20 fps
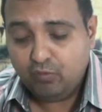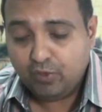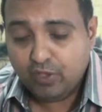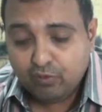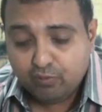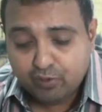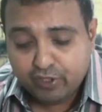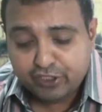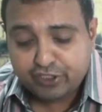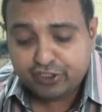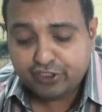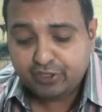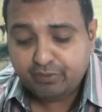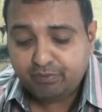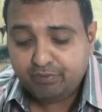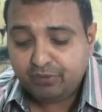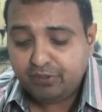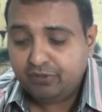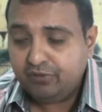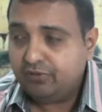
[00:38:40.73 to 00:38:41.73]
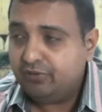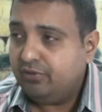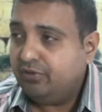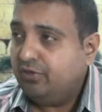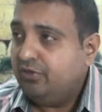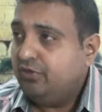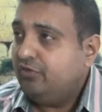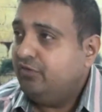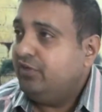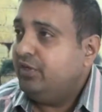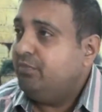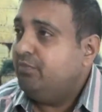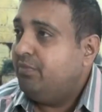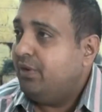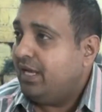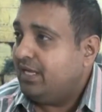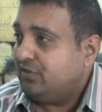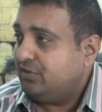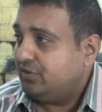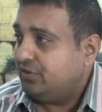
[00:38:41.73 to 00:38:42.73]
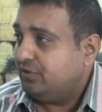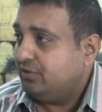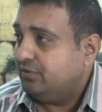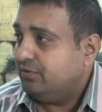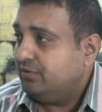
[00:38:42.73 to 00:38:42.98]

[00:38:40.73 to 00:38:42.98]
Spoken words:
We worship you. We bless you.